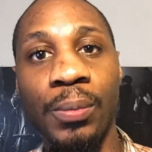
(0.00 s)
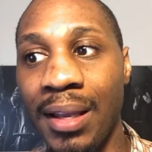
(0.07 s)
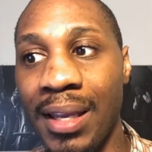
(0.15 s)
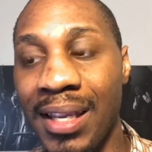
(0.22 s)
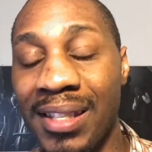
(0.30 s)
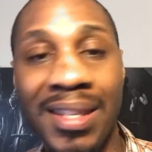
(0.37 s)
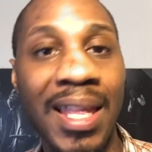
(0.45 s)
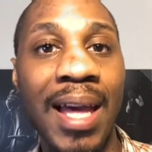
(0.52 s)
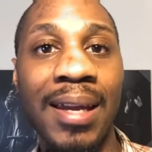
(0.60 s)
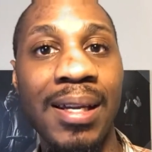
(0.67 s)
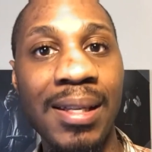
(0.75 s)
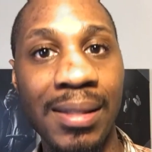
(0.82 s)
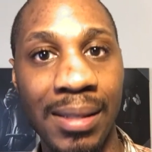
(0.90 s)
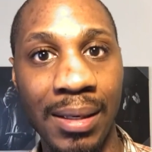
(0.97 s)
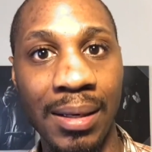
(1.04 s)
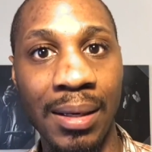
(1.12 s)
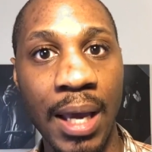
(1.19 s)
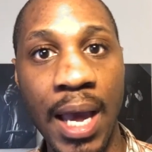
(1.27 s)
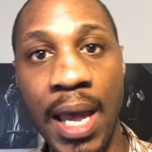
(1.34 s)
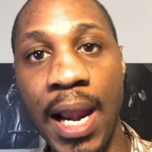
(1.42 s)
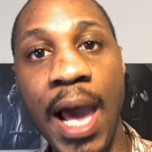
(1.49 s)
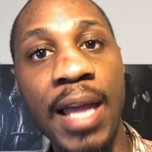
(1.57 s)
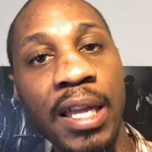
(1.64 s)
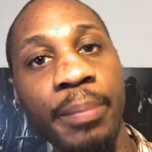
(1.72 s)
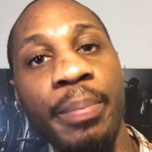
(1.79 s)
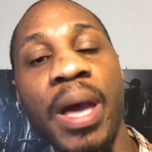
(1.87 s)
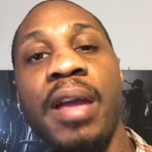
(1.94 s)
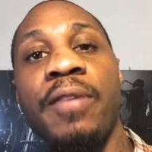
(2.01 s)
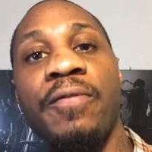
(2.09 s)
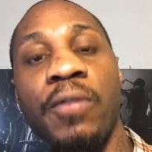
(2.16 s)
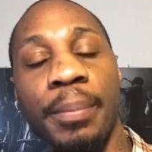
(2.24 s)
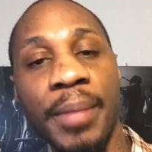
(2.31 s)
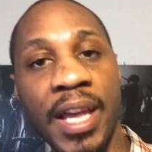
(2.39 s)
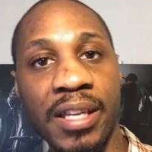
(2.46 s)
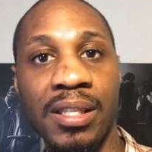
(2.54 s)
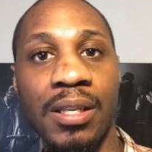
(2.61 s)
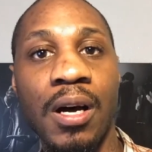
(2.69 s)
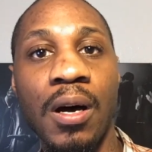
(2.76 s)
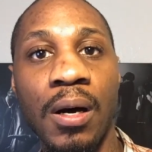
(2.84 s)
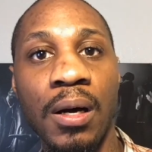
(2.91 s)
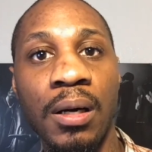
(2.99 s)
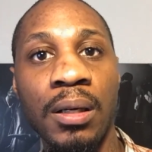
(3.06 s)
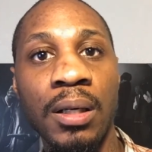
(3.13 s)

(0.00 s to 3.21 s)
It's that easy. And I get paid from that song.